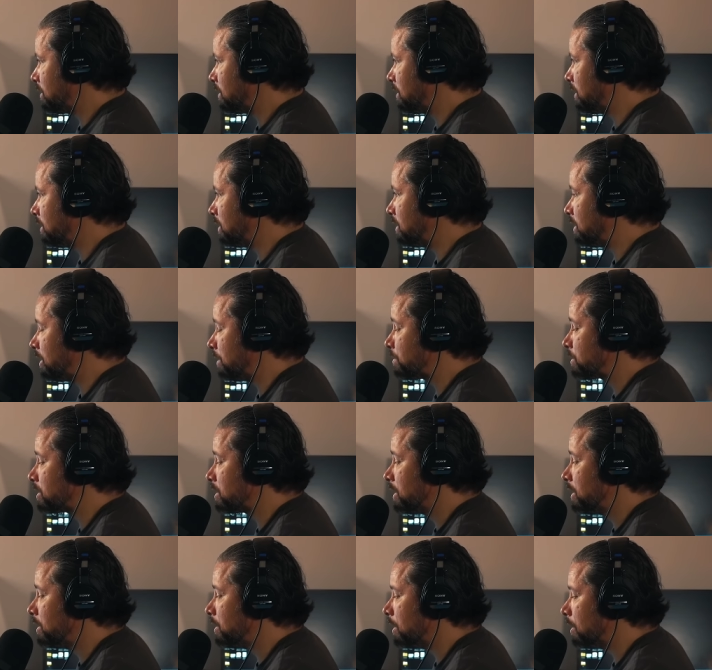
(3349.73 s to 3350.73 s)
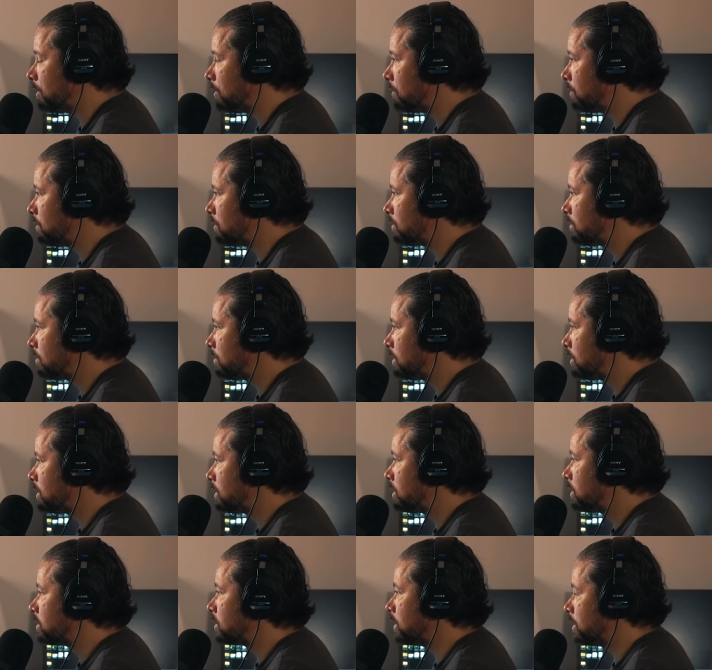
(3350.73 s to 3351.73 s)
Did Gypsy know
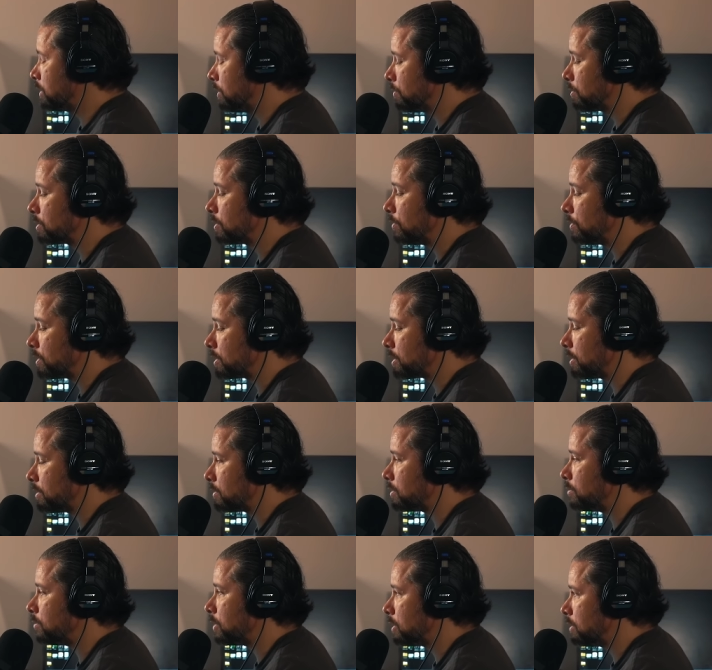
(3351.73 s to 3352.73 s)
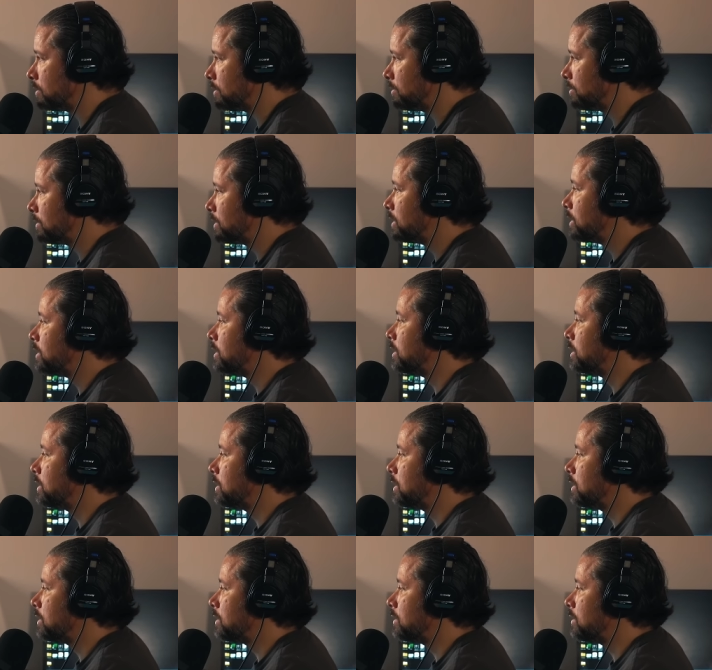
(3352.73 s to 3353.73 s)
that you were going to kill her mother?
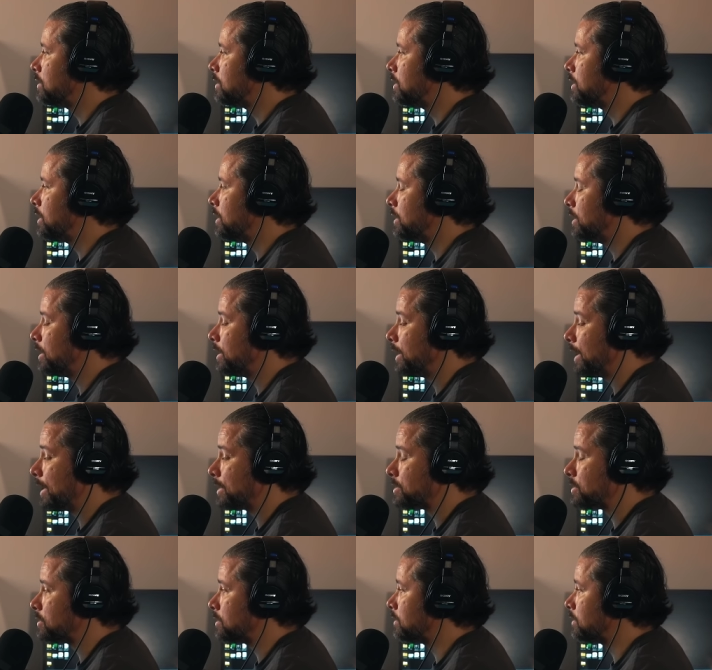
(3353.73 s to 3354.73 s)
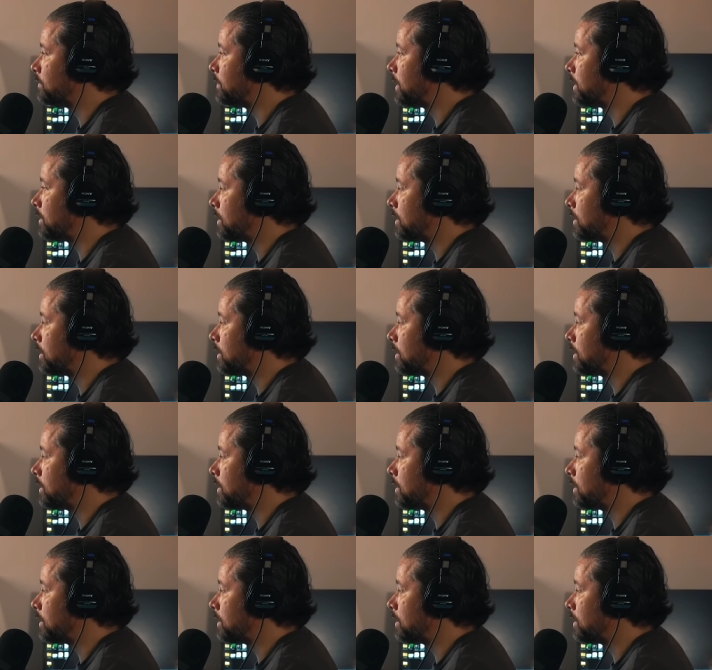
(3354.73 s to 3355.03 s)
And then he answered very